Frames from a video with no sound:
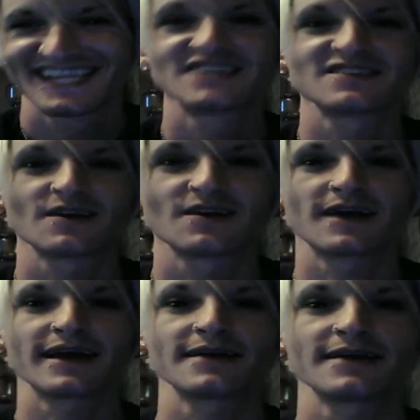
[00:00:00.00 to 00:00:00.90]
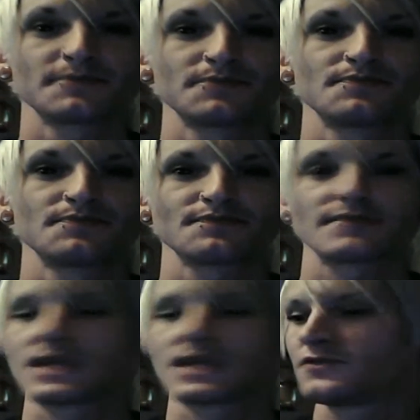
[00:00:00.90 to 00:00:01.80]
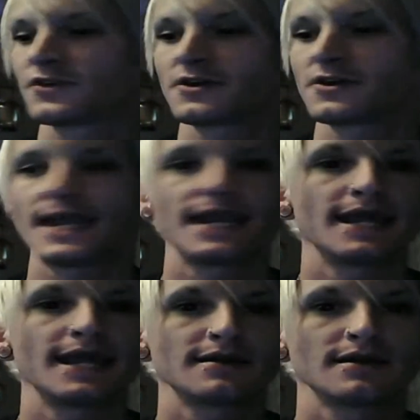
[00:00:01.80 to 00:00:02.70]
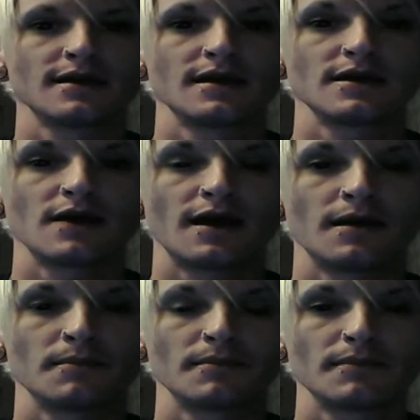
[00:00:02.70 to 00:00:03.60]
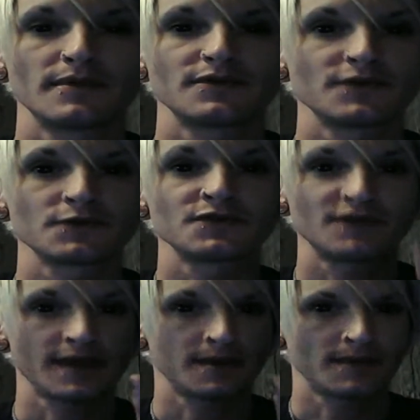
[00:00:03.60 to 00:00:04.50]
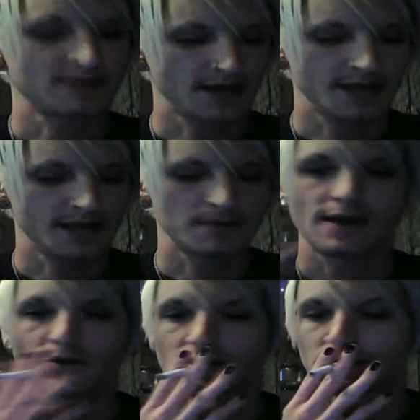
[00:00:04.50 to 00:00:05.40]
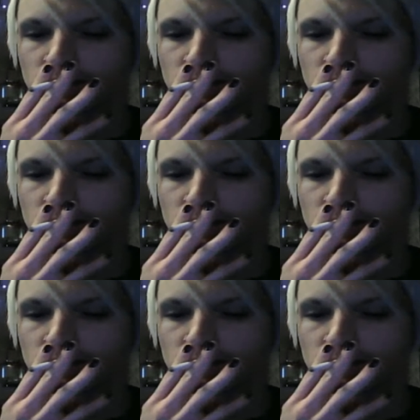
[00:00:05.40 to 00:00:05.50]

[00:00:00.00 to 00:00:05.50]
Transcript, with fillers: So, okay, you've created it. Um, so Sam has a name now.